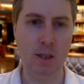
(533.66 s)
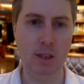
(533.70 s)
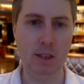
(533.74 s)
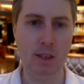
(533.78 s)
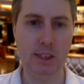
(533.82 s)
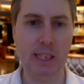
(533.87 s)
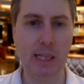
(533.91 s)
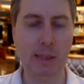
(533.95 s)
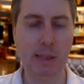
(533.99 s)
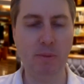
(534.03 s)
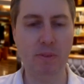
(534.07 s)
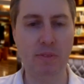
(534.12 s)

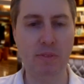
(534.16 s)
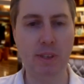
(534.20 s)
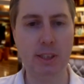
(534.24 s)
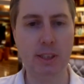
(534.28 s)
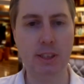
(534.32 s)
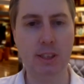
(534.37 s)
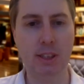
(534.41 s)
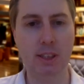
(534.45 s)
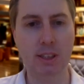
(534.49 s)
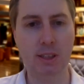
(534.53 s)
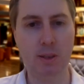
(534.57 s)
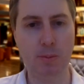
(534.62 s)
The aim of
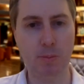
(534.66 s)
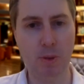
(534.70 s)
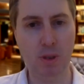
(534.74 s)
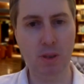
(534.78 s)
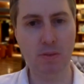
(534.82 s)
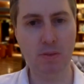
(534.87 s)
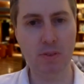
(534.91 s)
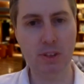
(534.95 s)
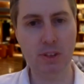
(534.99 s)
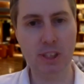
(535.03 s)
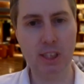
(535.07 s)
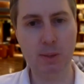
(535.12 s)
this is to
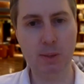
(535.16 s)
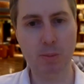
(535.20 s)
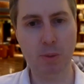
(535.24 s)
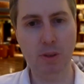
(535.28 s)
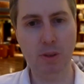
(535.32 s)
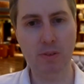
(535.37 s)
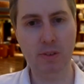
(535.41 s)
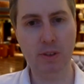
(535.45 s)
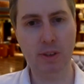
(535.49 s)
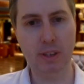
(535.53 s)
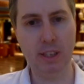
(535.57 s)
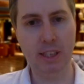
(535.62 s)
prove or
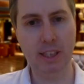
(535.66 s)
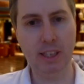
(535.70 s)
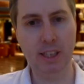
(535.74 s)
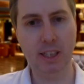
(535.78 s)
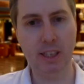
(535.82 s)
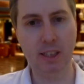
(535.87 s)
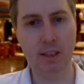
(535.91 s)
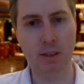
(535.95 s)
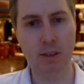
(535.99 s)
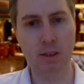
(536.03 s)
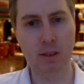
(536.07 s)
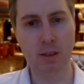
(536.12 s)
disprove your
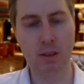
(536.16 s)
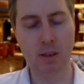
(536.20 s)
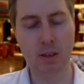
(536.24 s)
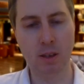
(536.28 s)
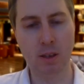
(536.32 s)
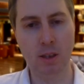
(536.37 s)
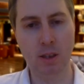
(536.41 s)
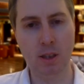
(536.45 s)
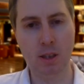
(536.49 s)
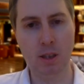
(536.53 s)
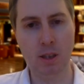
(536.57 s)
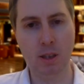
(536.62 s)
thinking
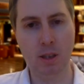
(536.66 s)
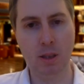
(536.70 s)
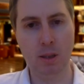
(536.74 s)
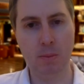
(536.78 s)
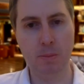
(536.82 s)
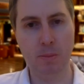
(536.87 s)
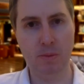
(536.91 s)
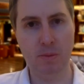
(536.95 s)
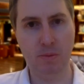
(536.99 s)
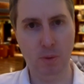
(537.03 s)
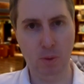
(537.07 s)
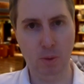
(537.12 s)

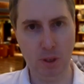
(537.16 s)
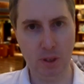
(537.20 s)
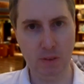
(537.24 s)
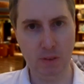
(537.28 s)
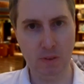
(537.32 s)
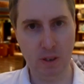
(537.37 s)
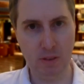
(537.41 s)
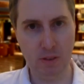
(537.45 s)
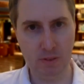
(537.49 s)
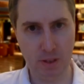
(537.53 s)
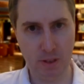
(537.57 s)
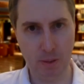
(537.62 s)
before you've
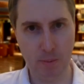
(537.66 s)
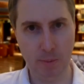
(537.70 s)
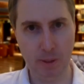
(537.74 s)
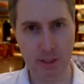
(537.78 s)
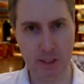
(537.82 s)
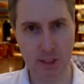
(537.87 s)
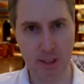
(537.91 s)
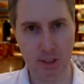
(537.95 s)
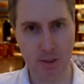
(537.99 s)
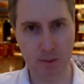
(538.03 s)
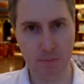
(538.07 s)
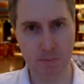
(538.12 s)

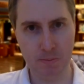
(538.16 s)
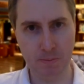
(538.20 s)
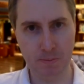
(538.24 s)
overcommitted.